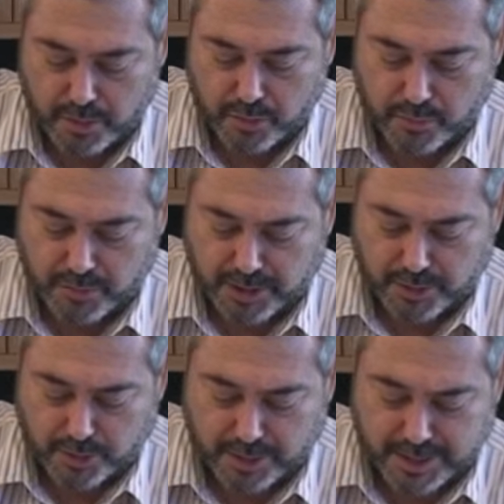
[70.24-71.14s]
you break
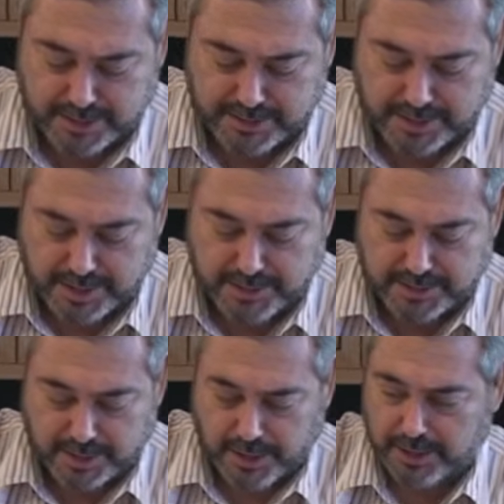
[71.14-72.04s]
your eggs
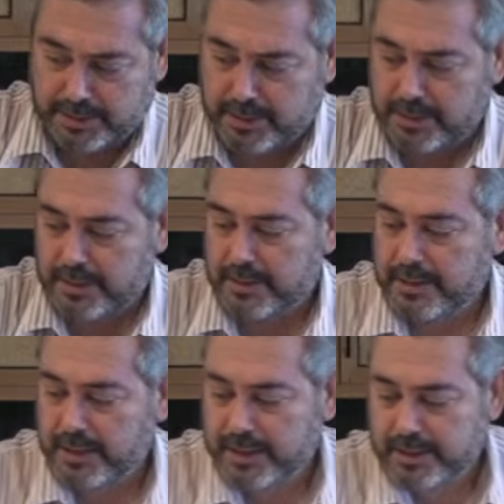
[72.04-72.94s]
inside
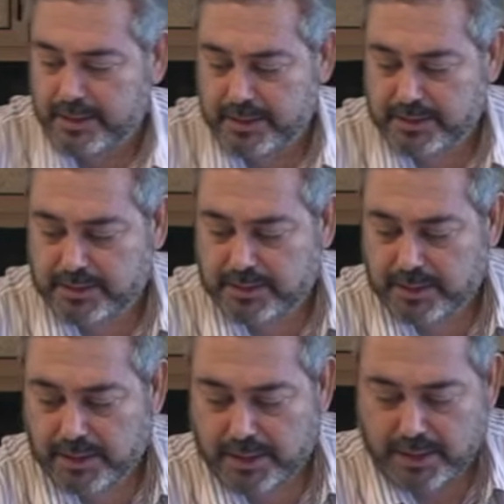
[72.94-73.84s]
like this.
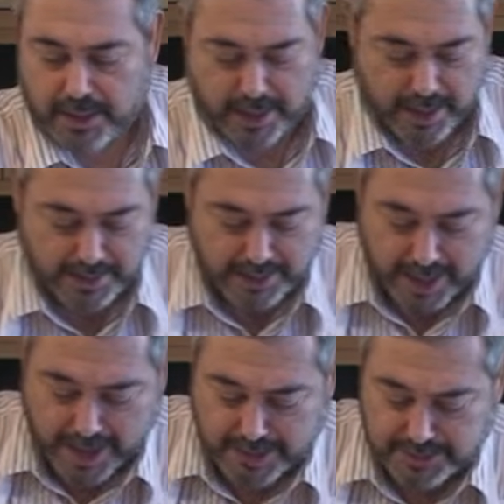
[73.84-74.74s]
And
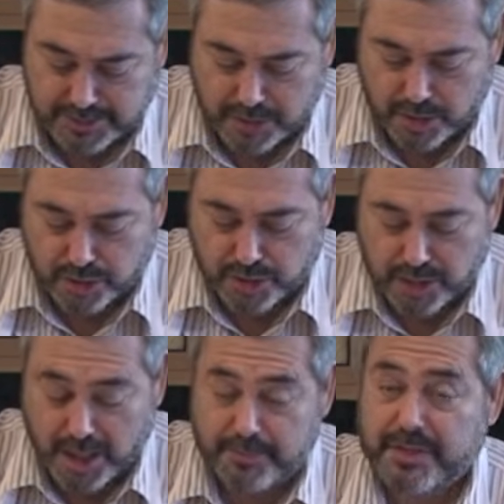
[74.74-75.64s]
the eggs should
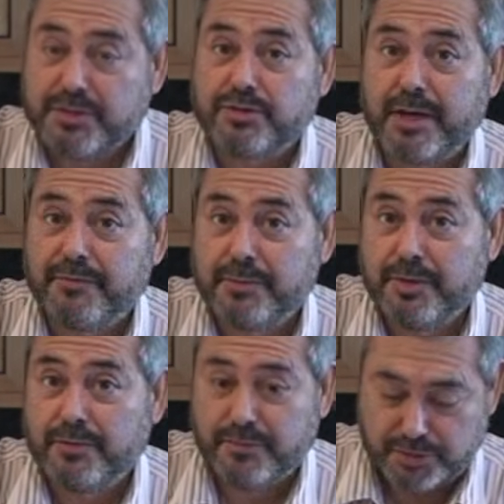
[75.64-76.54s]
not be straight from the
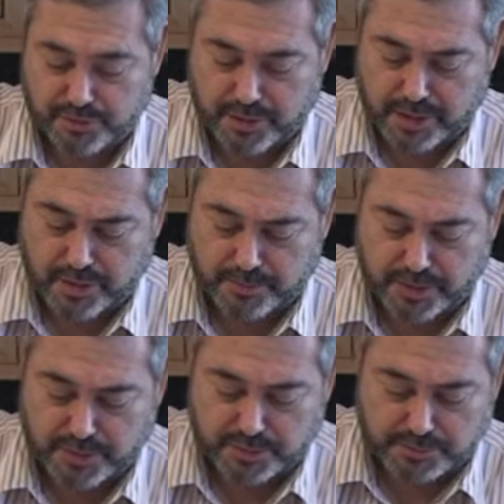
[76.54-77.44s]
refrigerator
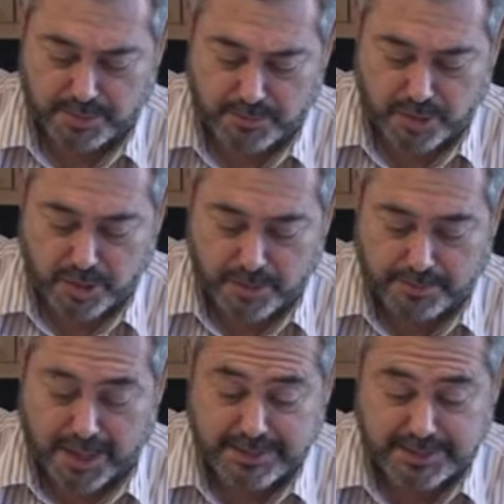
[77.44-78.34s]
because remember,
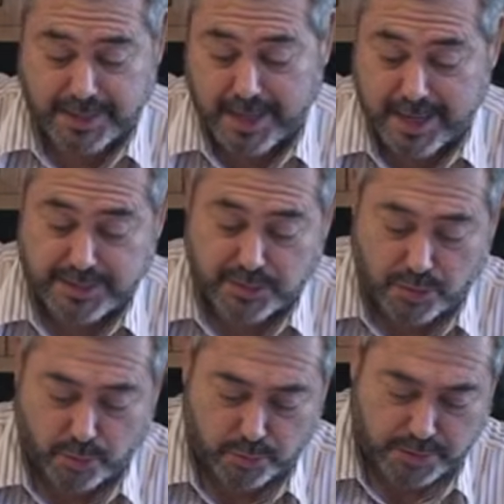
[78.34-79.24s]
pasta hates
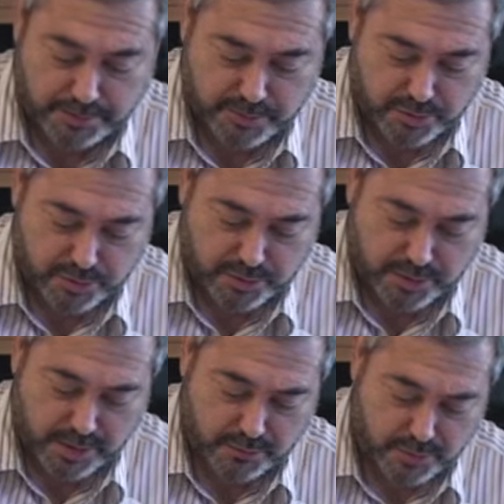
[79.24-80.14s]
cold temperatures
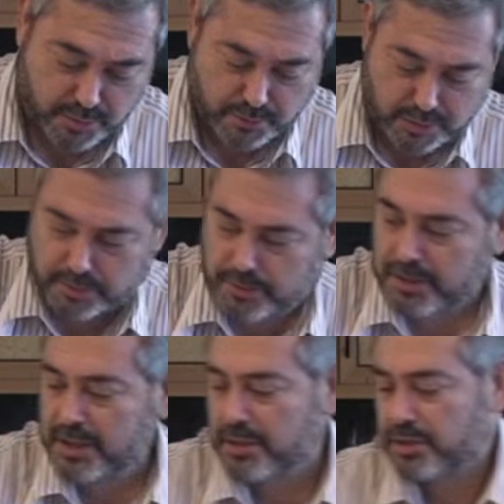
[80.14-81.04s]
and we don't want to put
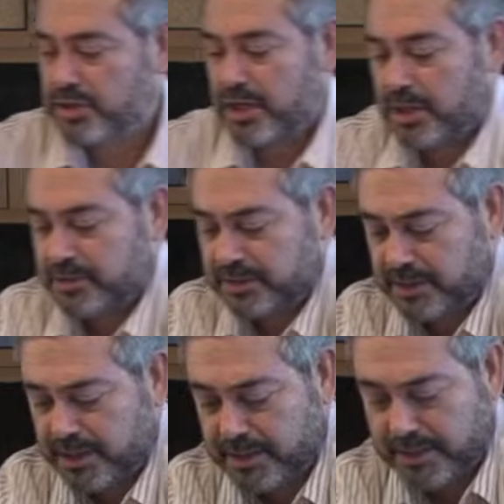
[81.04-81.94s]
the shells
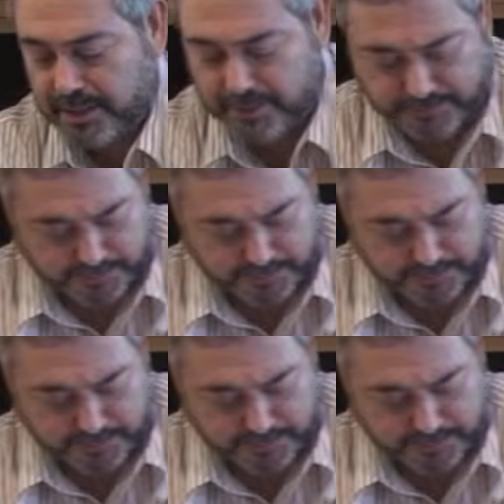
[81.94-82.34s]
in there.